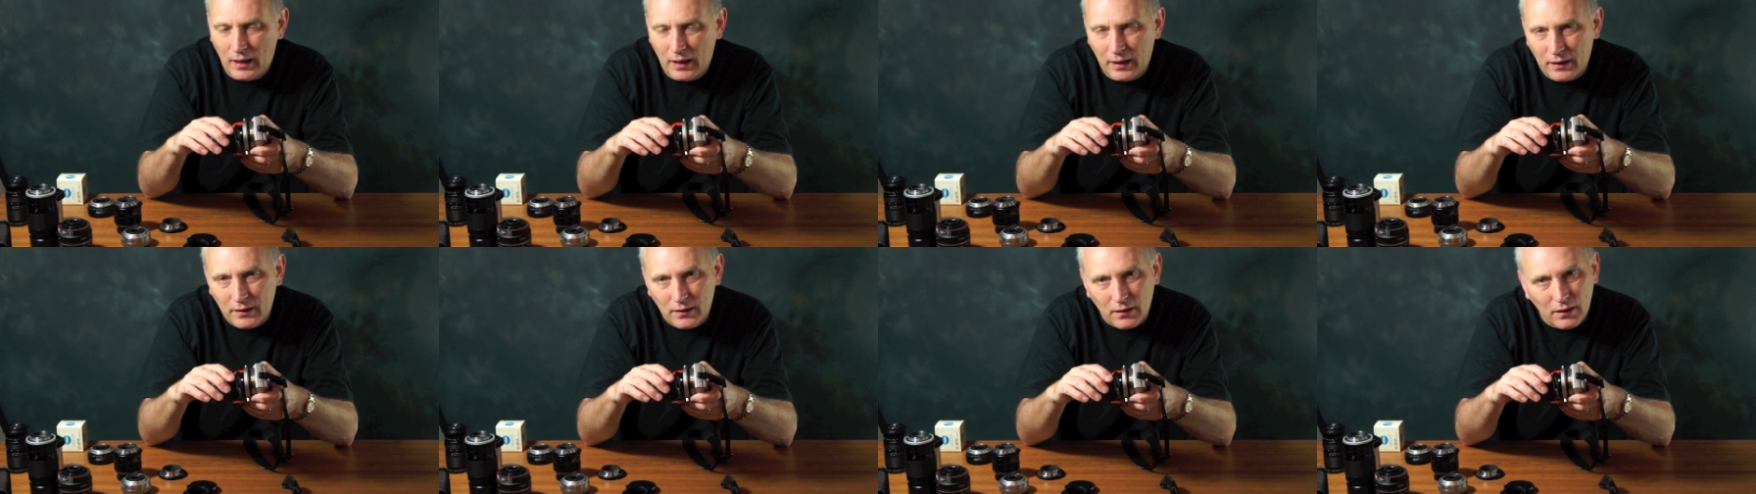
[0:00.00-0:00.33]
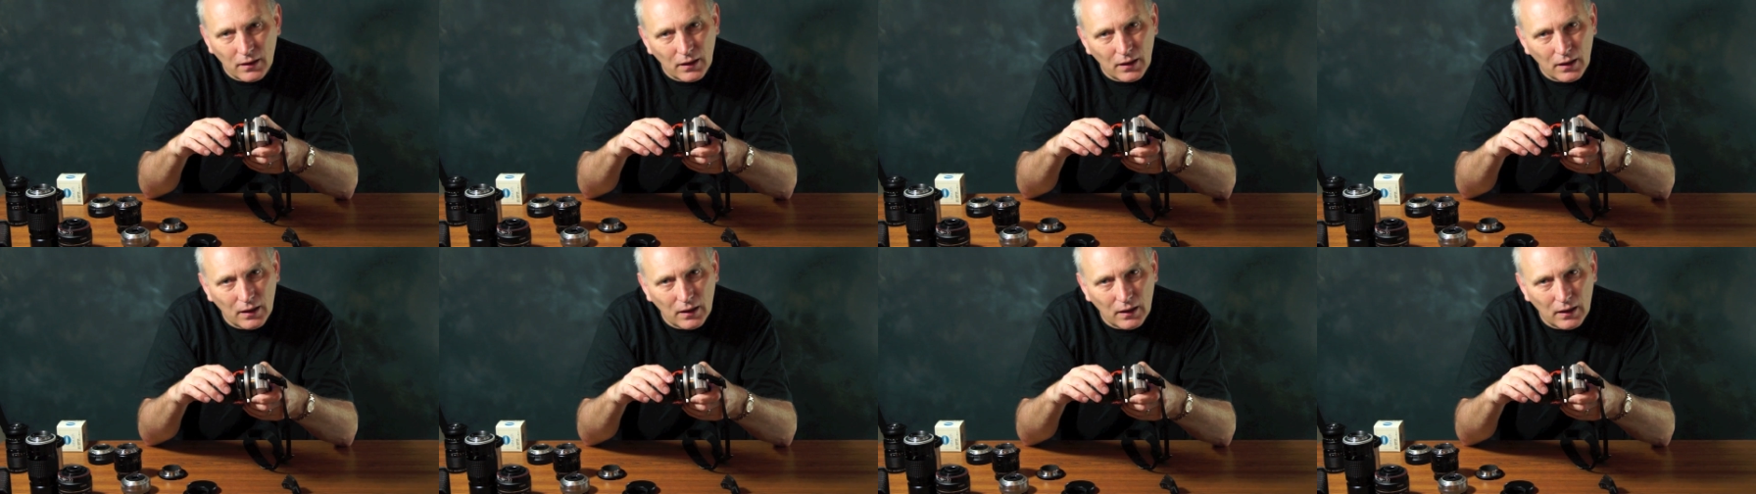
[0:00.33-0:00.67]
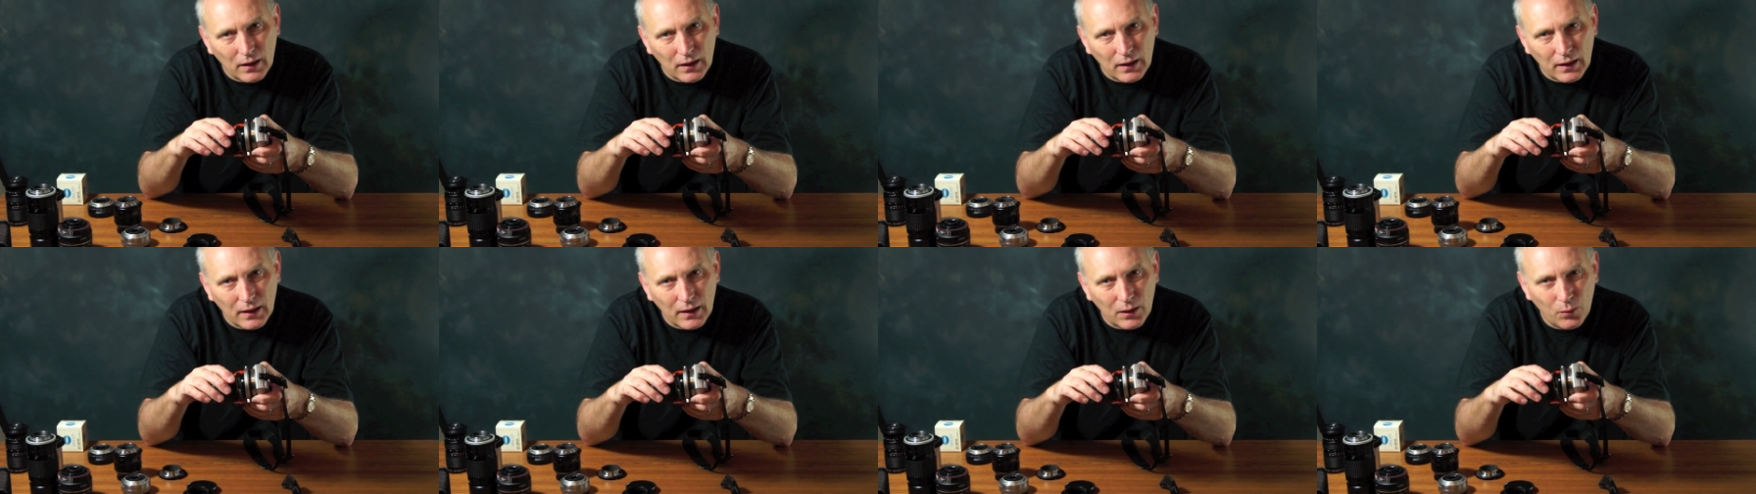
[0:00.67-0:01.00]
And
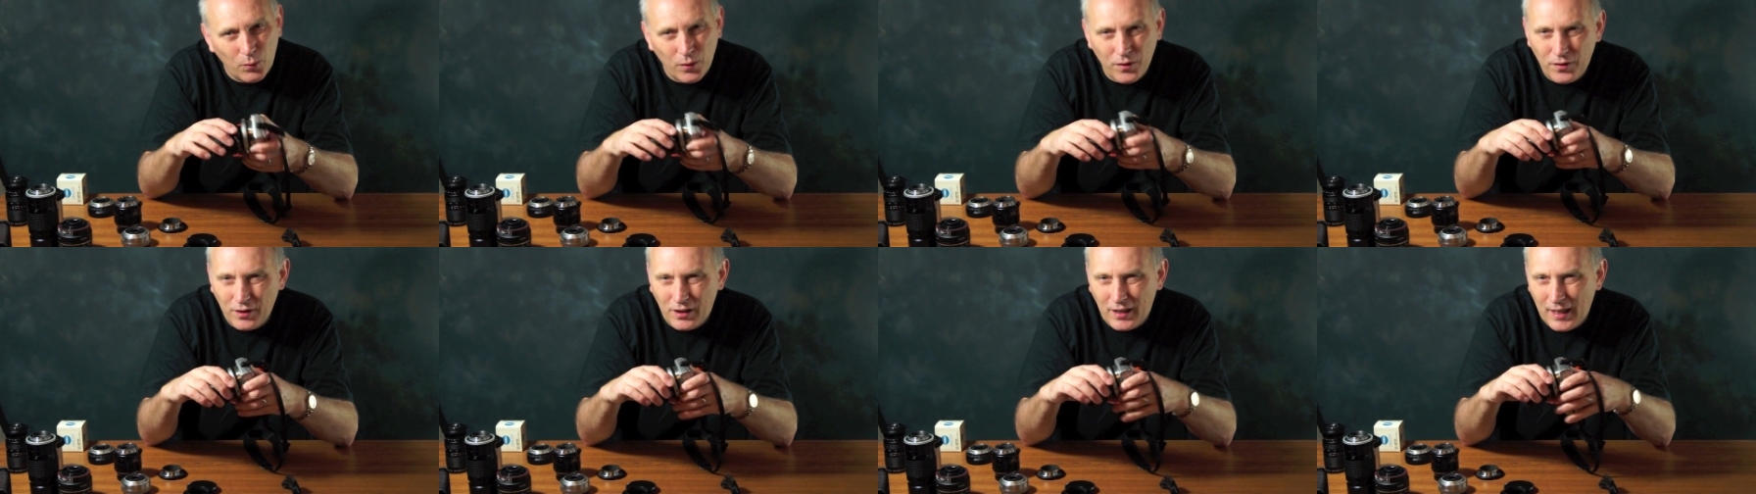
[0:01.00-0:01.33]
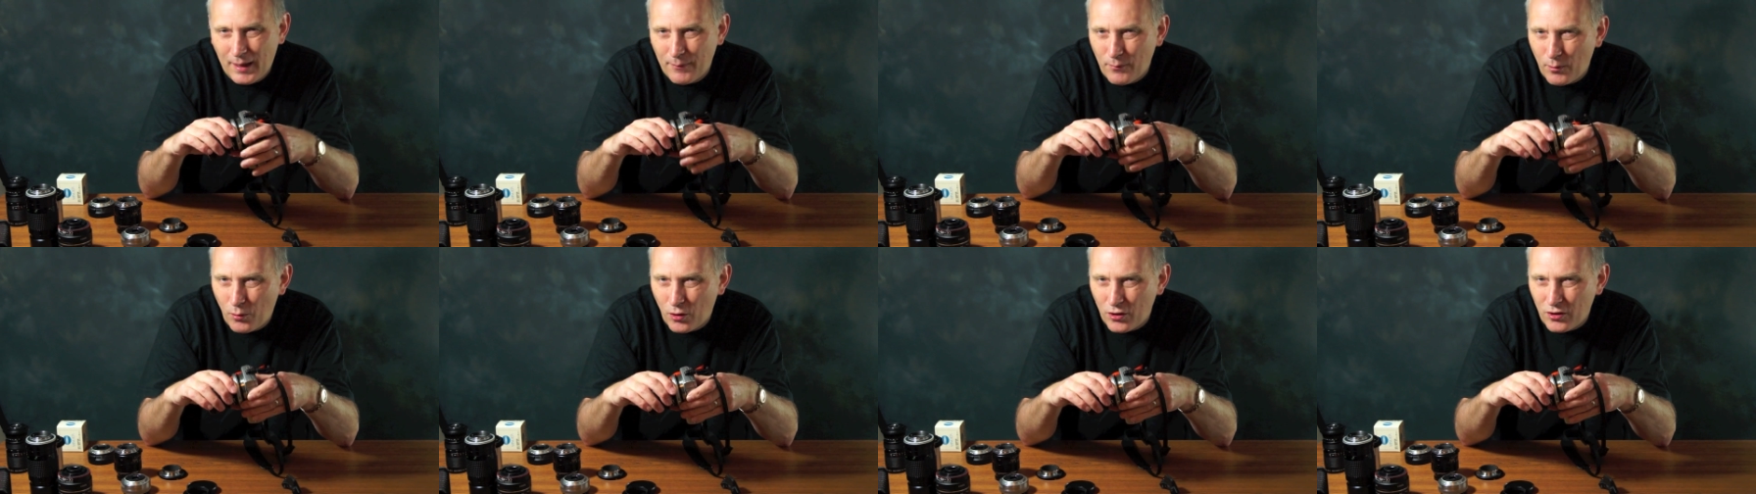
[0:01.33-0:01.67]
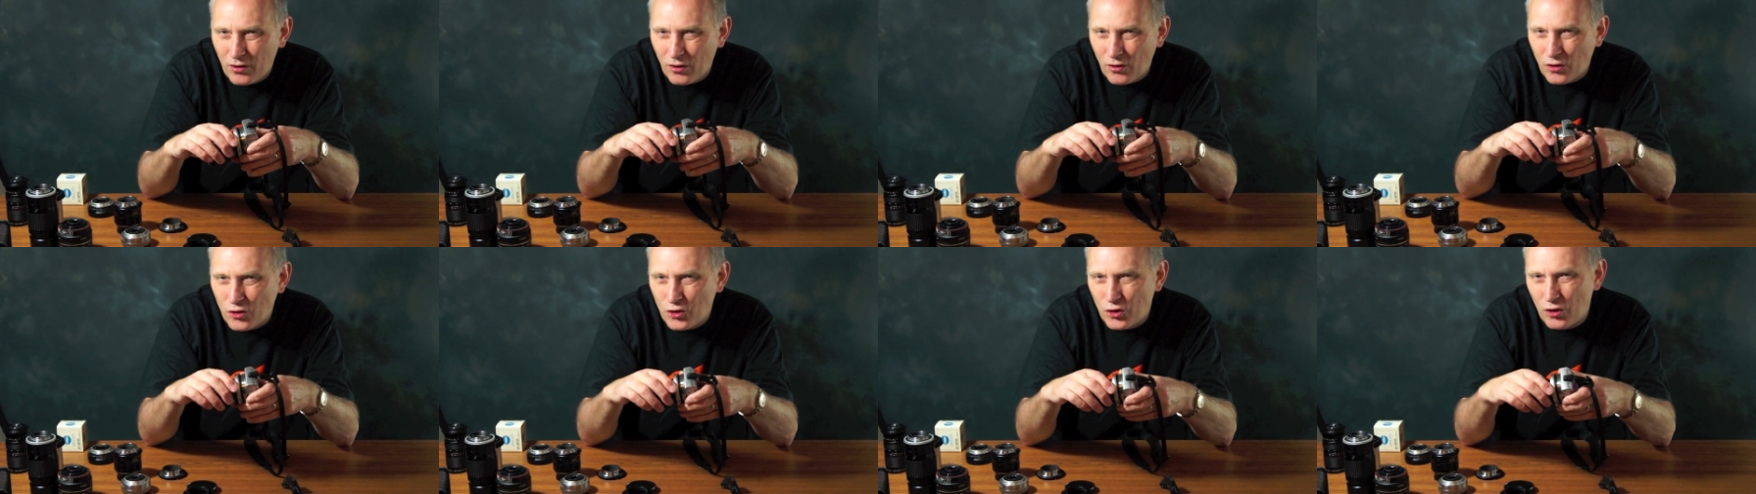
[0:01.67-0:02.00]
with the camera
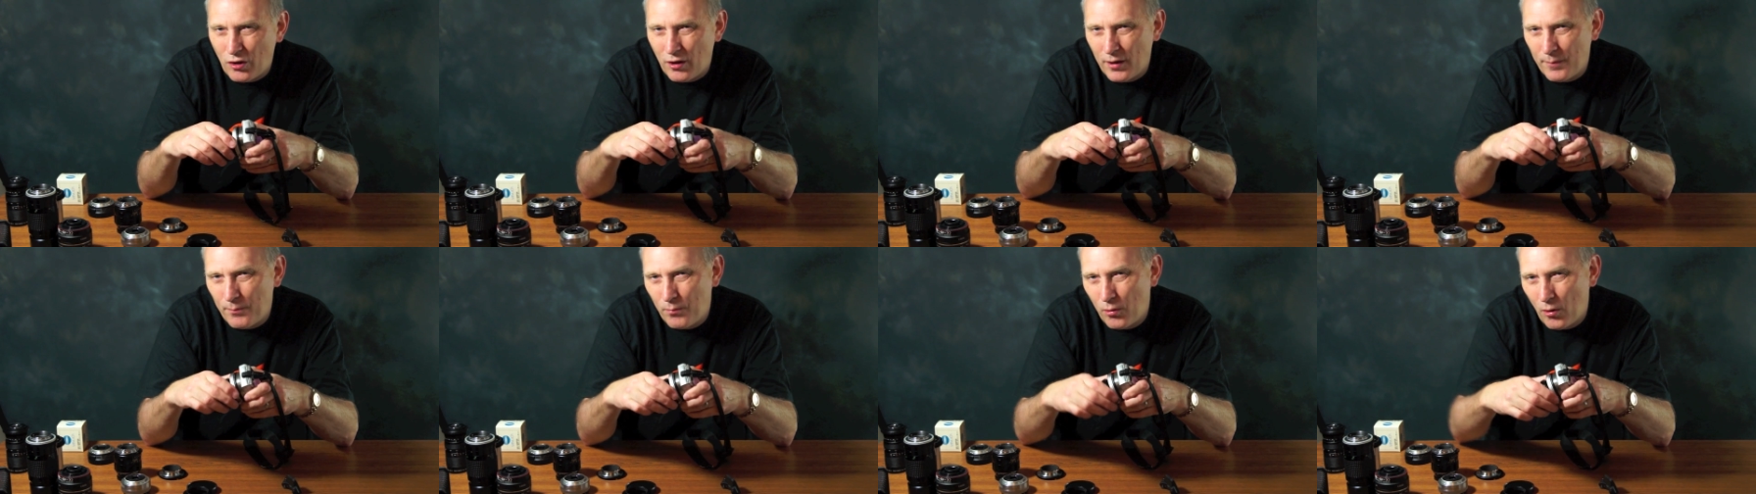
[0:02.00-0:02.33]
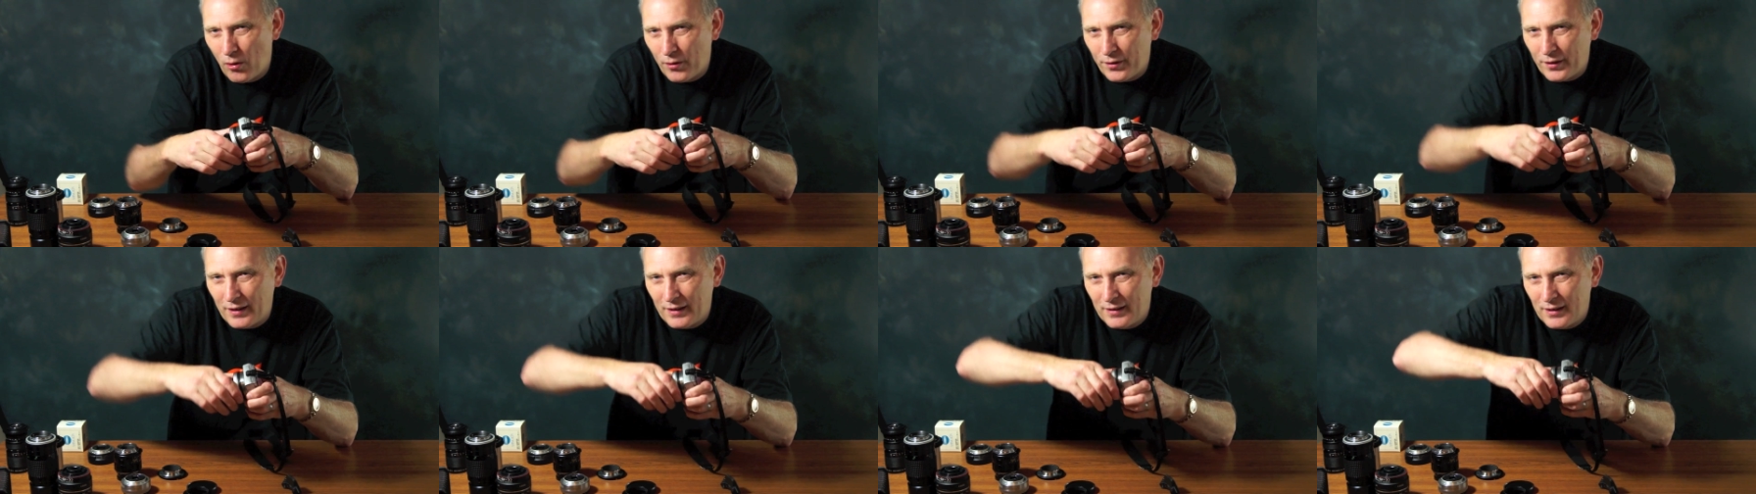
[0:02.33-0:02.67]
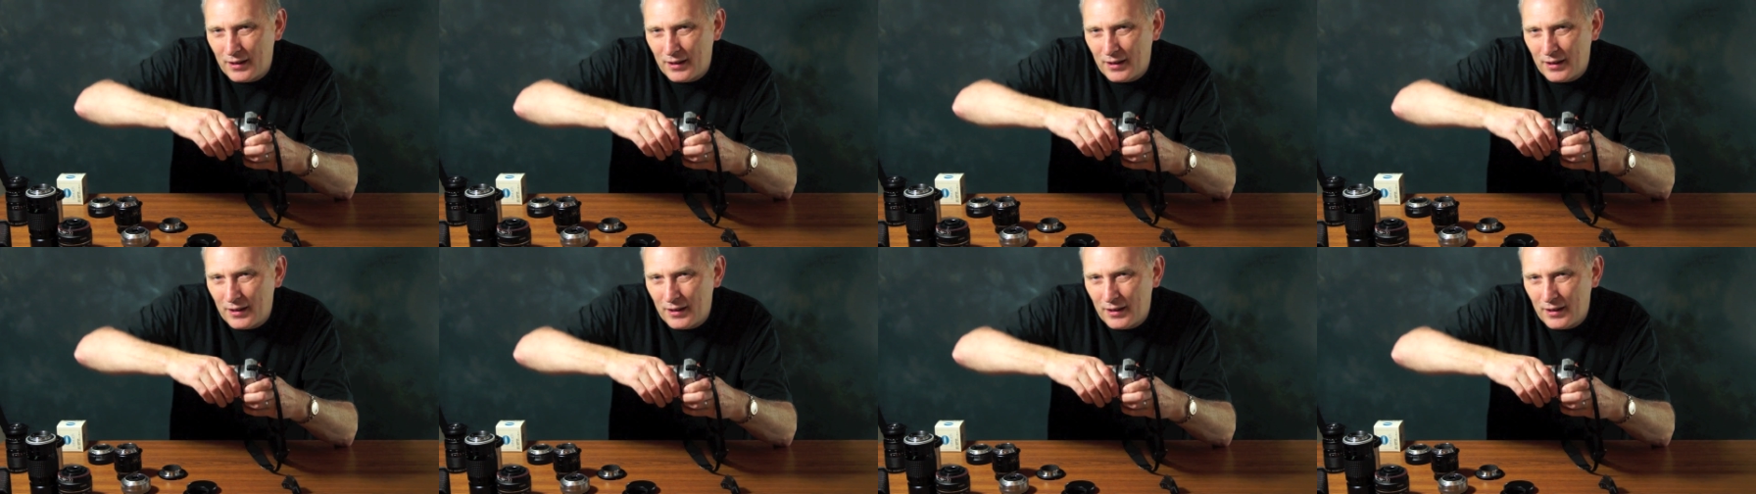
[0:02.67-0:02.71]
body on a tripod